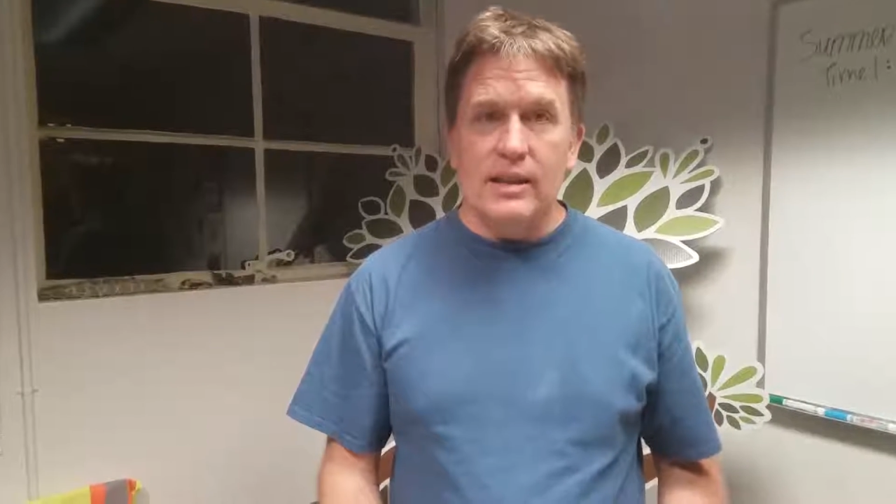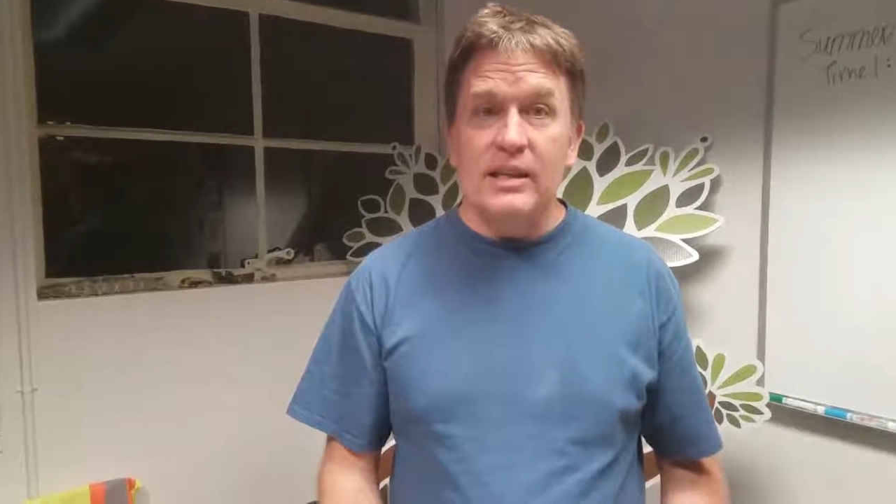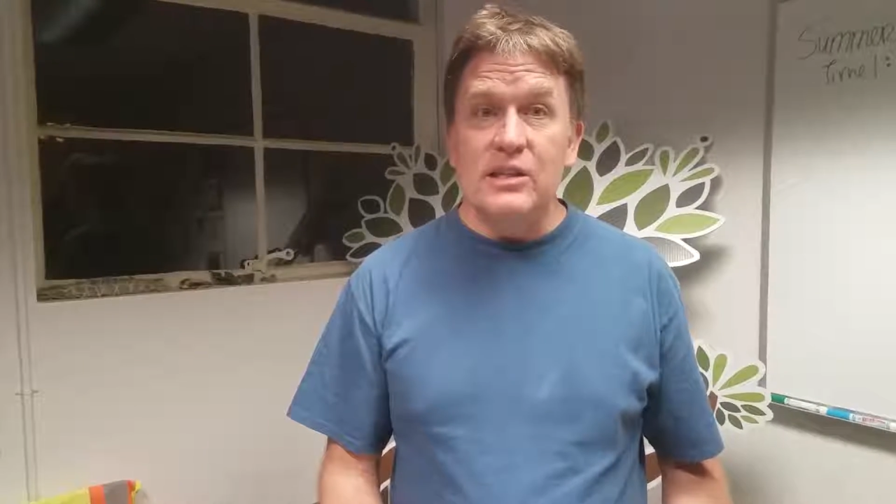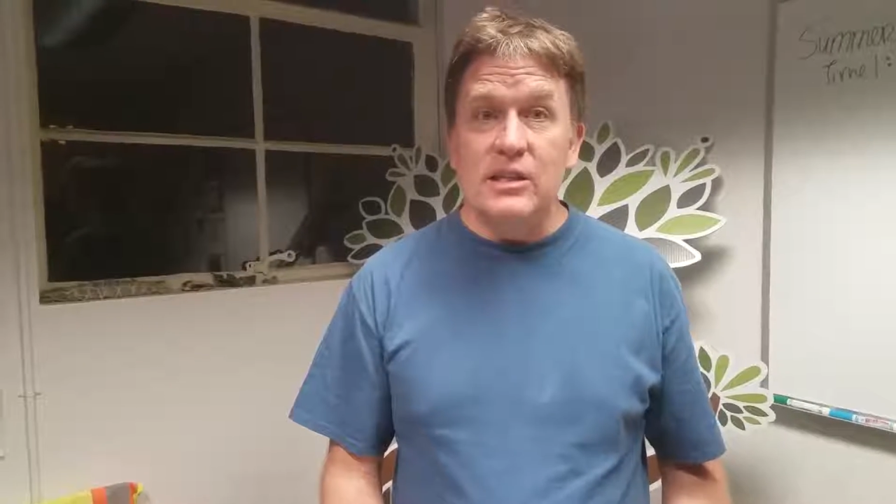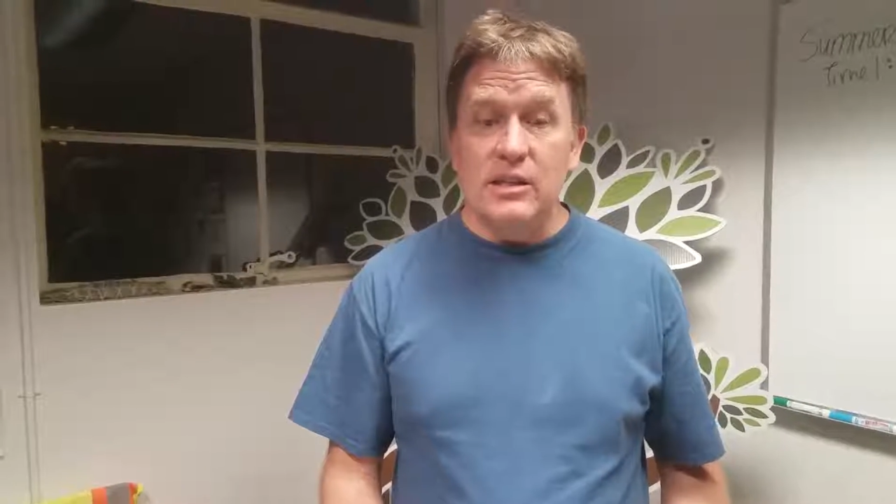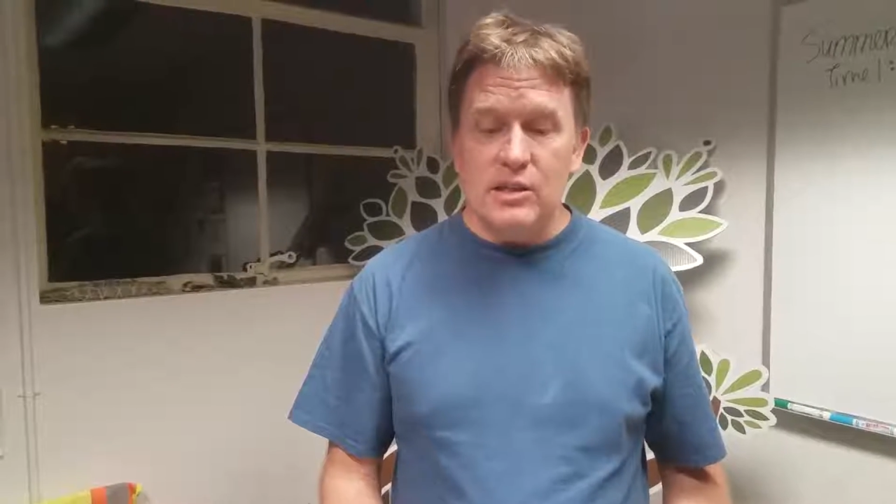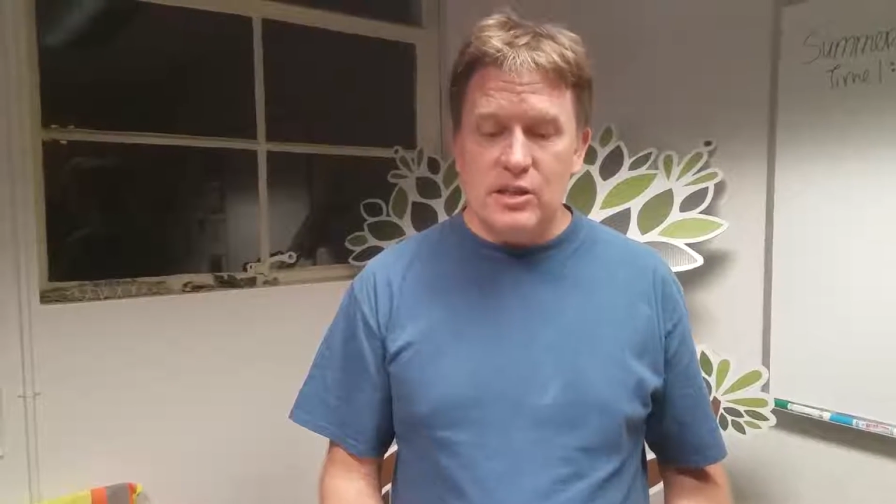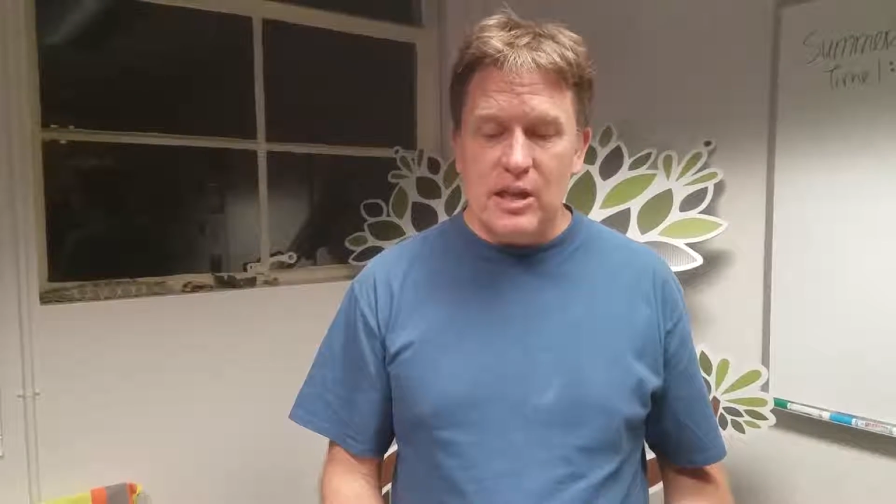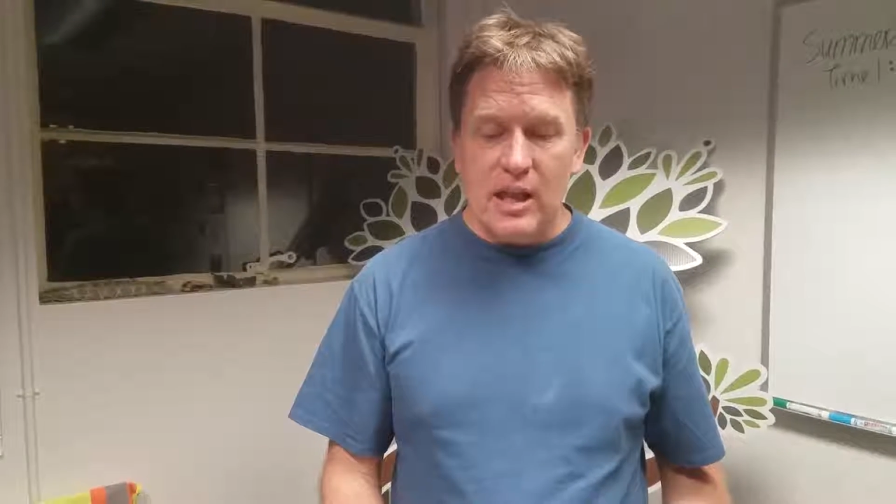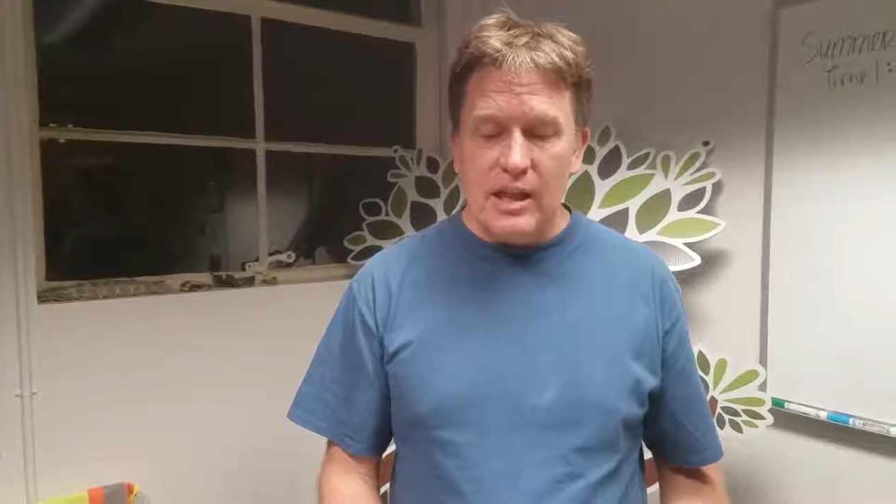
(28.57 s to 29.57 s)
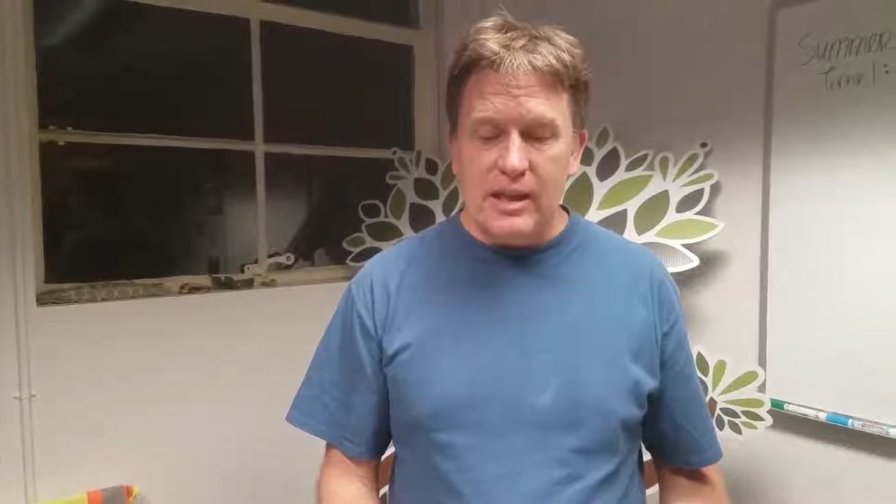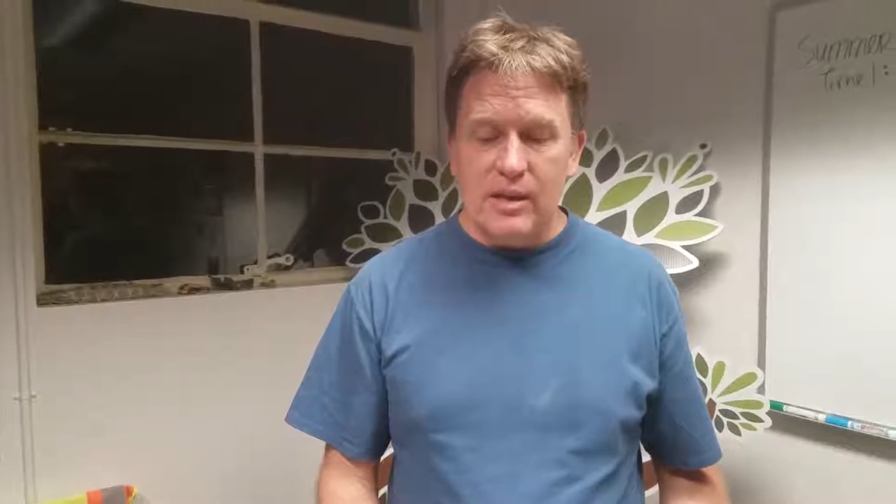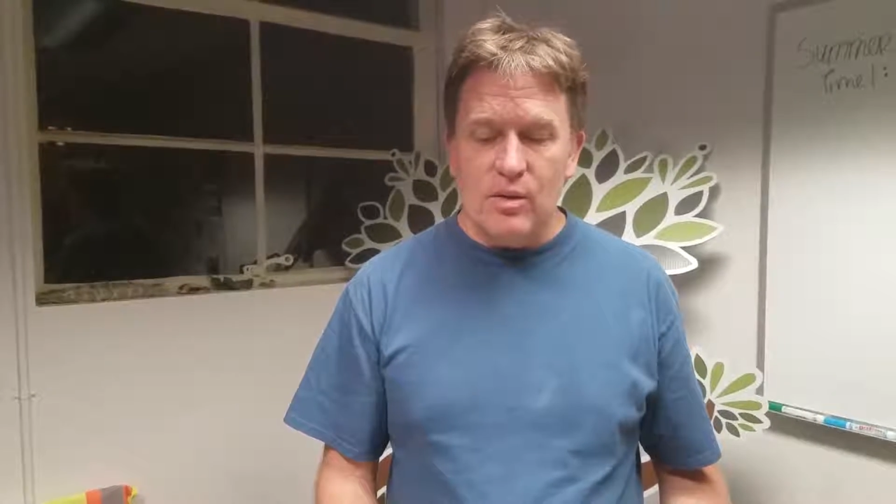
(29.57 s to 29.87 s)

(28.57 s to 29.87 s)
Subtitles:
bleaching, shelling,